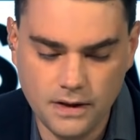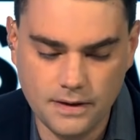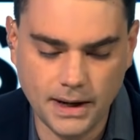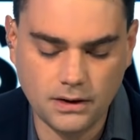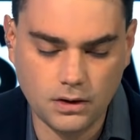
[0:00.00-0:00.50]

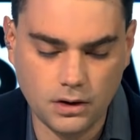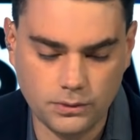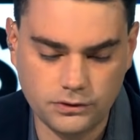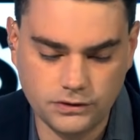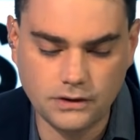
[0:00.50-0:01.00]
that Michael
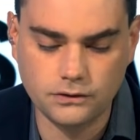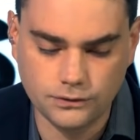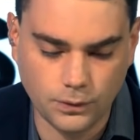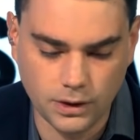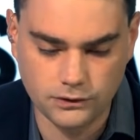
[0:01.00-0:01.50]
Cohen was
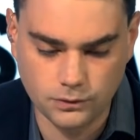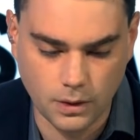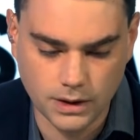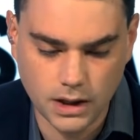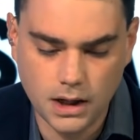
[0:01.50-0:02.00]
sentenced for is,
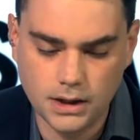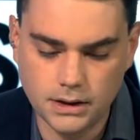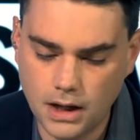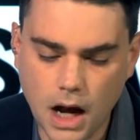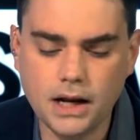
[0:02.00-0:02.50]
quote,
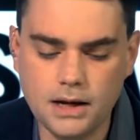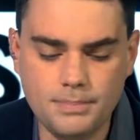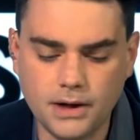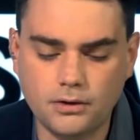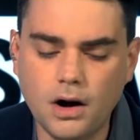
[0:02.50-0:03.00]
not a big